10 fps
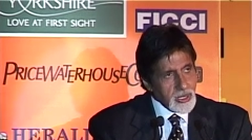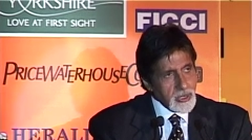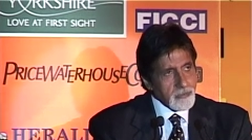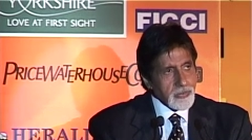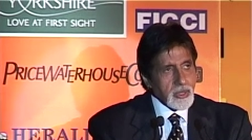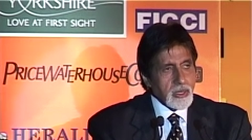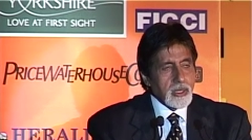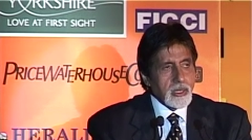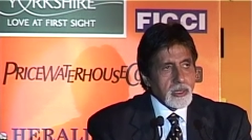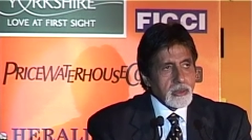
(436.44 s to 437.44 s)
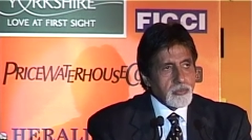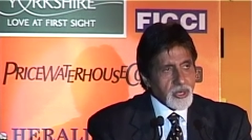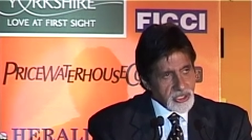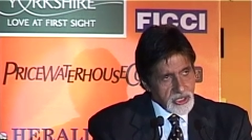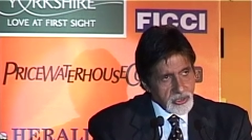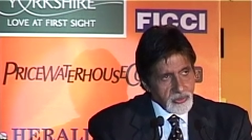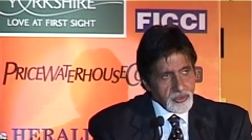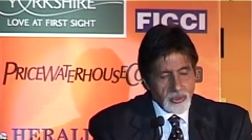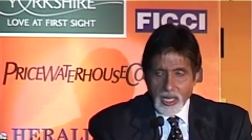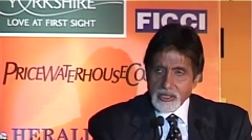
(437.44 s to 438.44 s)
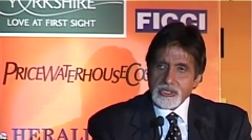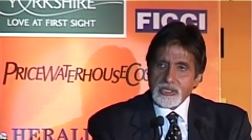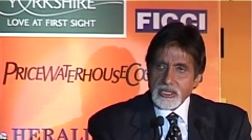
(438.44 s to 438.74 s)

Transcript: be the President of the United